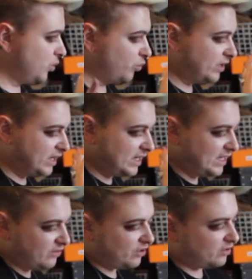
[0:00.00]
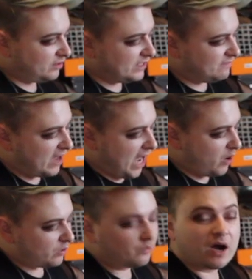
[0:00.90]
We can either leave
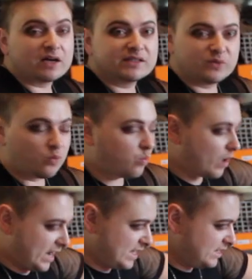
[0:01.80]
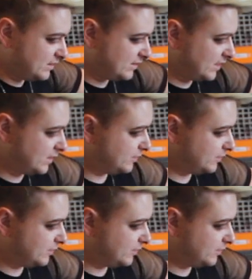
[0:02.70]
our rocks white,